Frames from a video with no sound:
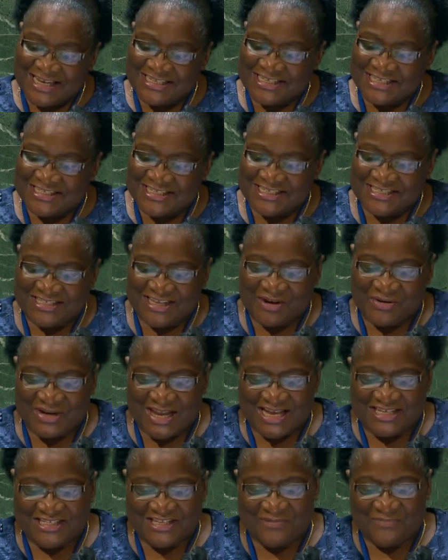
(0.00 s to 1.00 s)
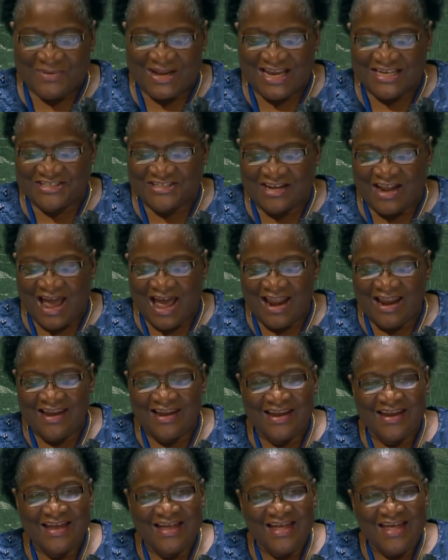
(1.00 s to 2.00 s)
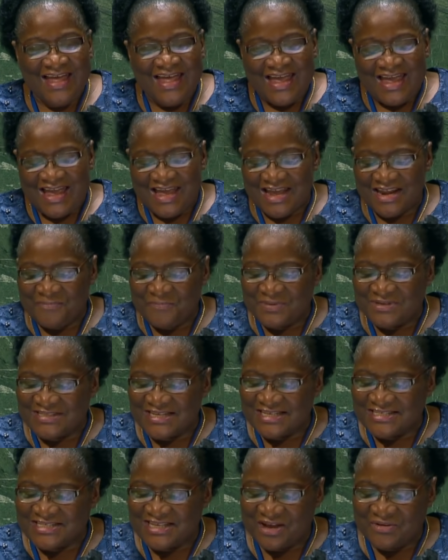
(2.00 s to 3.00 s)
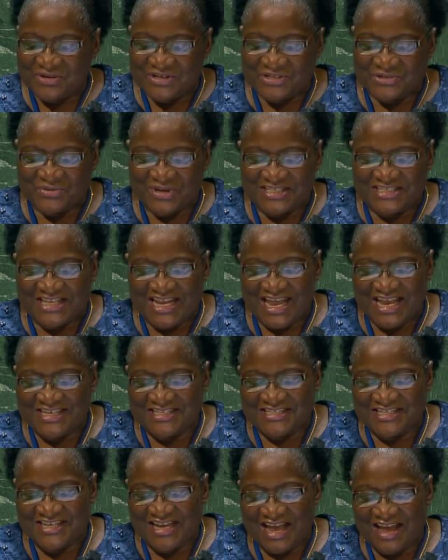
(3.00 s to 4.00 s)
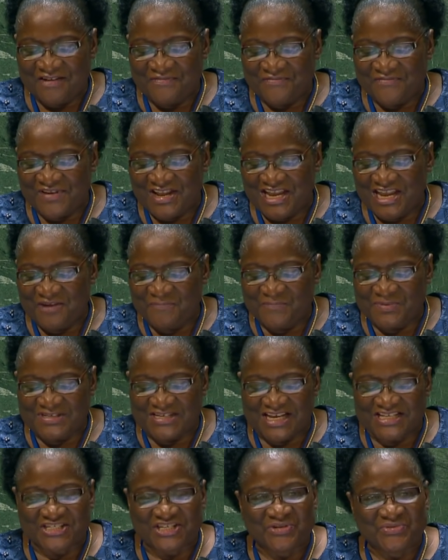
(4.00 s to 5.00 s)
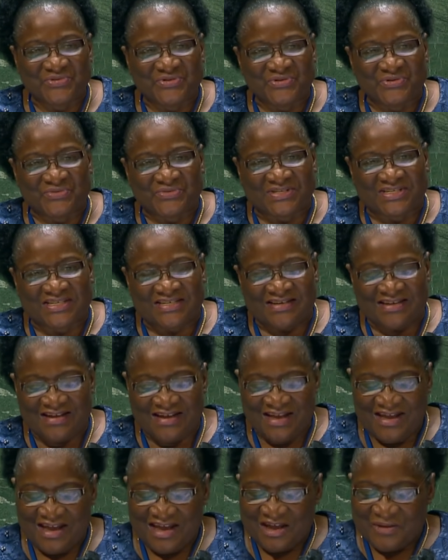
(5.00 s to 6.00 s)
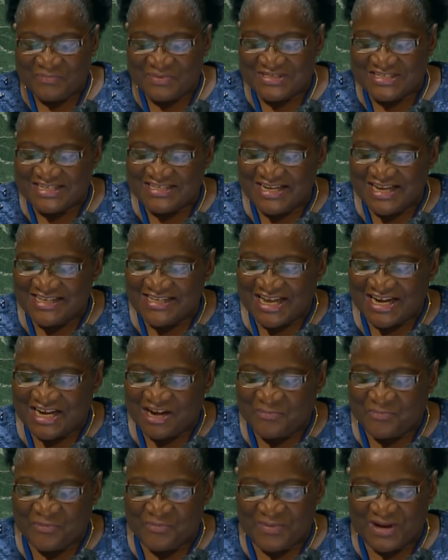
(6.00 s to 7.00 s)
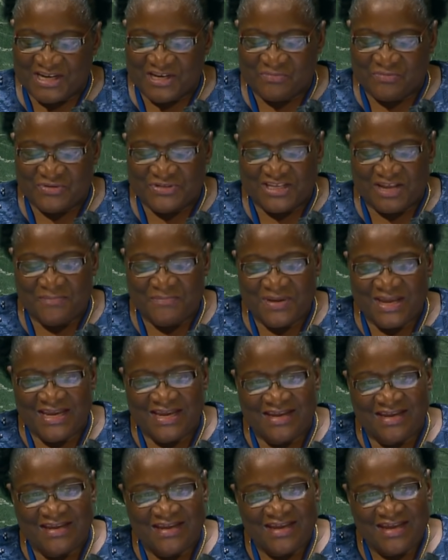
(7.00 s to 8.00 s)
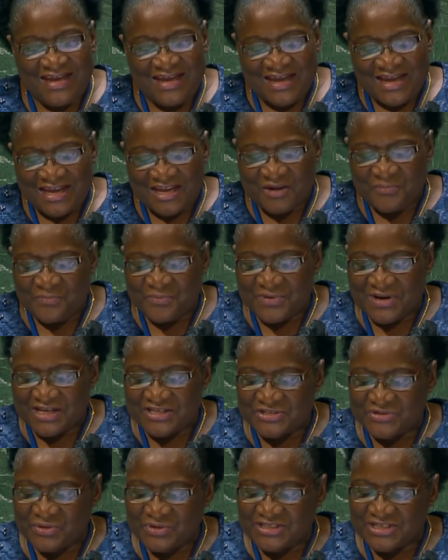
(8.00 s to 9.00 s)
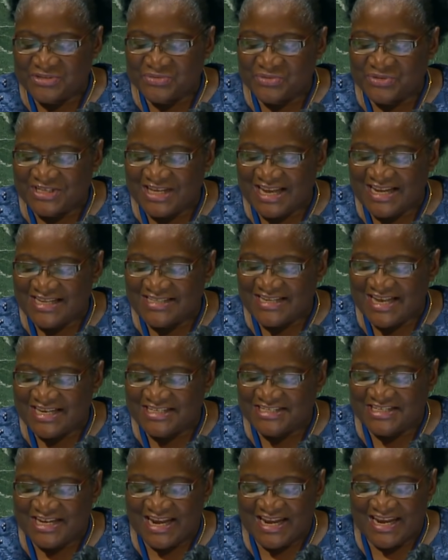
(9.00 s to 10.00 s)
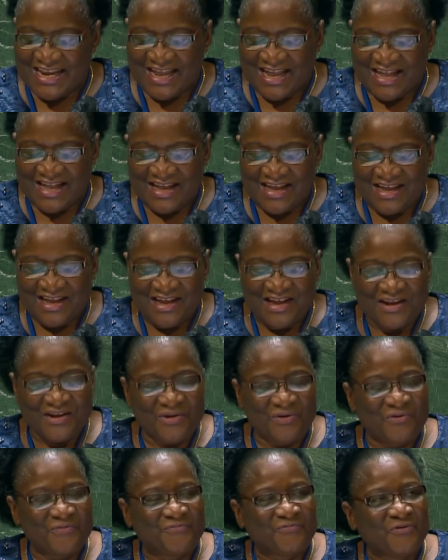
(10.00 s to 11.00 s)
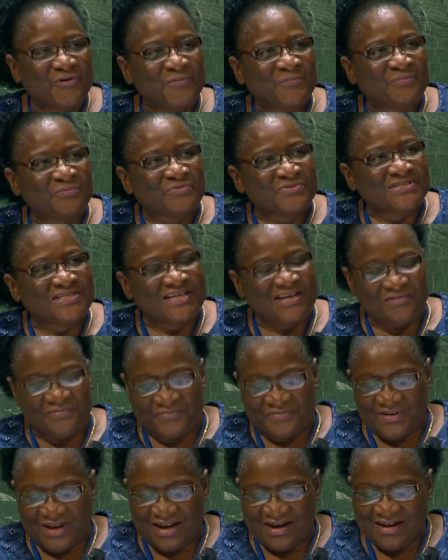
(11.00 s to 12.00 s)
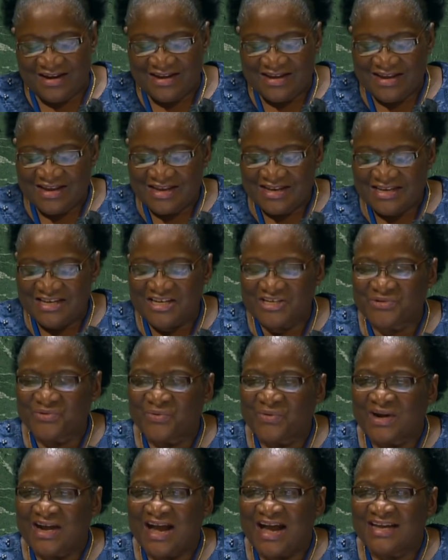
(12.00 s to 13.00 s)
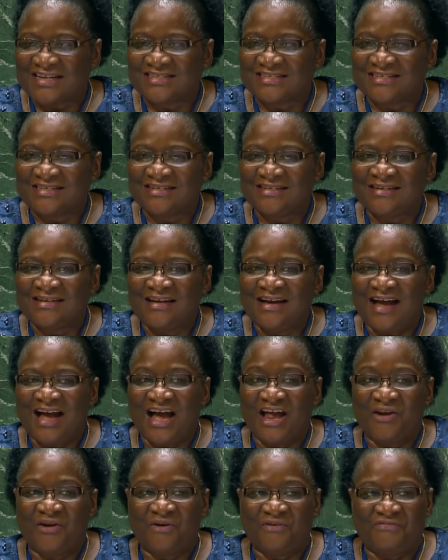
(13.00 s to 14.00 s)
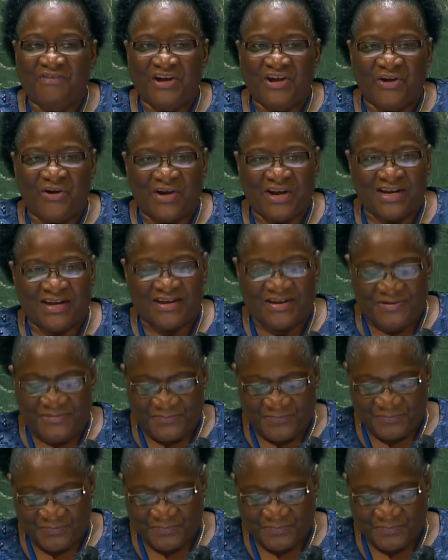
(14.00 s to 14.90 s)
that I take part in the 76th session of the General Assembly, representing His Excellency Felipe Jacinto Nyusi, President of the Republic of Mozambique, who, due to pressing issues related to his agenda,